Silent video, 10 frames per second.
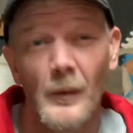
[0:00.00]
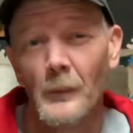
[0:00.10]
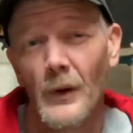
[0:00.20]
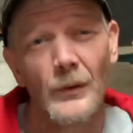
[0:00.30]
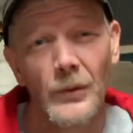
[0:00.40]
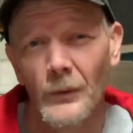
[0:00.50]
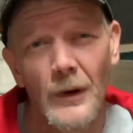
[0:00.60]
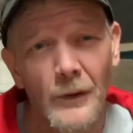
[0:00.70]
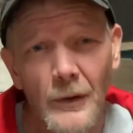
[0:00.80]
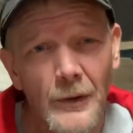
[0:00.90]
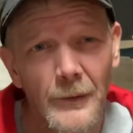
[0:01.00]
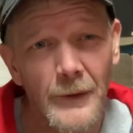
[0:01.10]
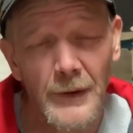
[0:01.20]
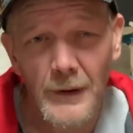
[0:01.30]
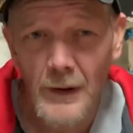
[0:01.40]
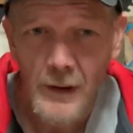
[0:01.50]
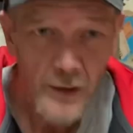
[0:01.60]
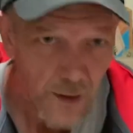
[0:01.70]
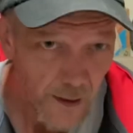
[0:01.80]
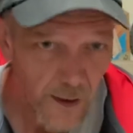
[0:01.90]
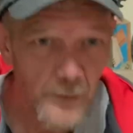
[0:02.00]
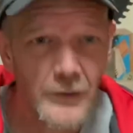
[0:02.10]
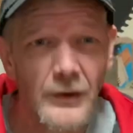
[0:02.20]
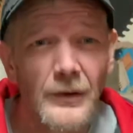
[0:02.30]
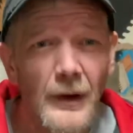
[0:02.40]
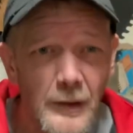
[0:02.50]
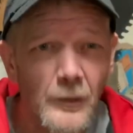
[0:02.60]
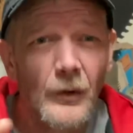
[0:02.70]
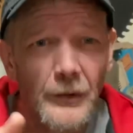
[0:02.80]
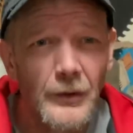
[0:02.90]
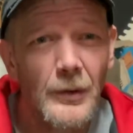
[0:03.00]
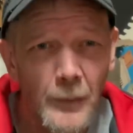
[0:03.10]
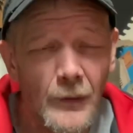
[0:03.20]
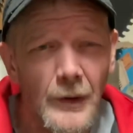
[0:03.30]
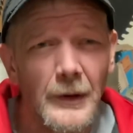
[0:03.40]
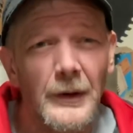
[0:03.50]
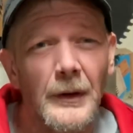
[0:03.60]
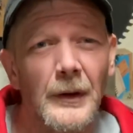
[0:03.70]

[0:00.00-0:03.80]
Both well worth reading. I'm just saying more to the point.